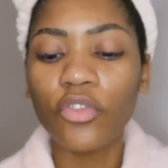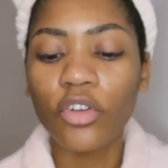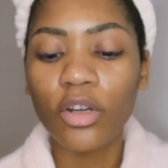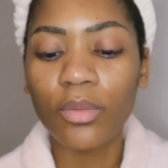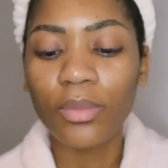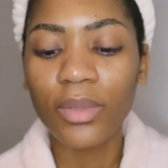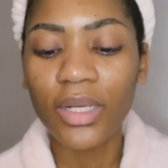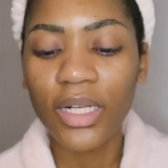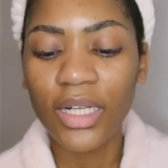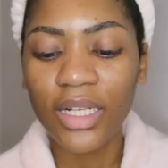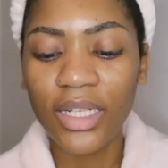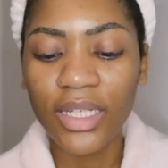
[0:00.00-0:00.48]

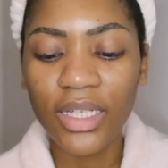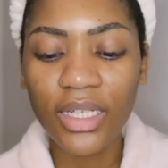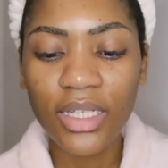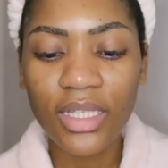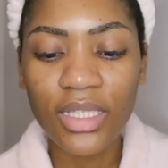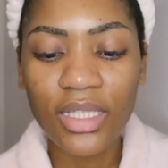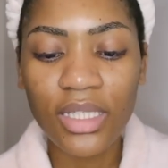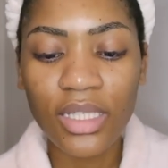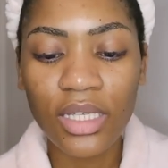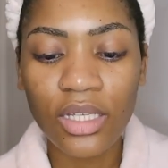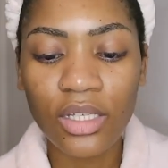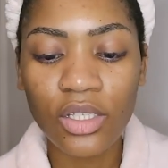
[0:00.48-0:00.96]
from
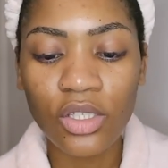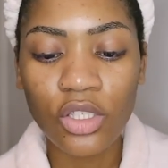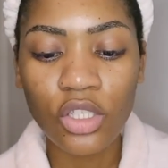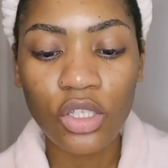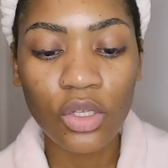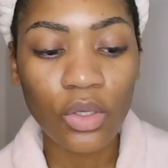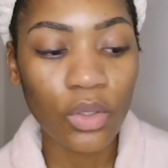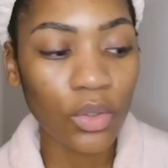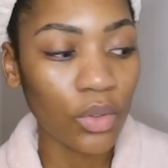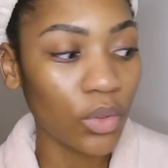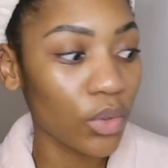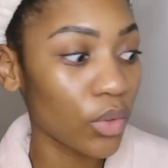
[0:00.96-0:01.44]
Clicks,
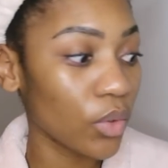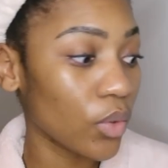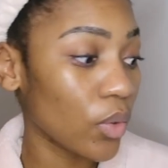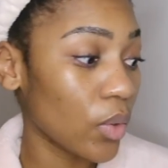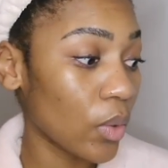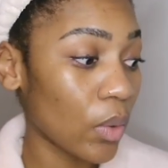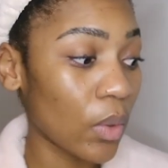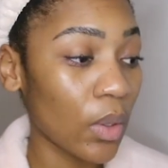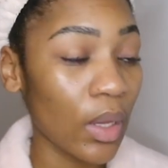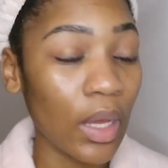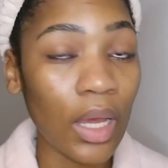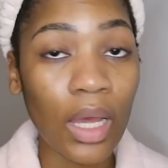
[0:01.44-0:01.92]

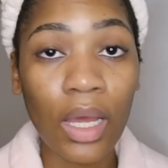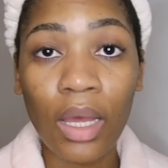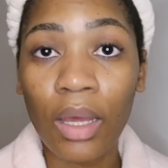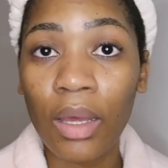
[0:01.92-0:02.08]
so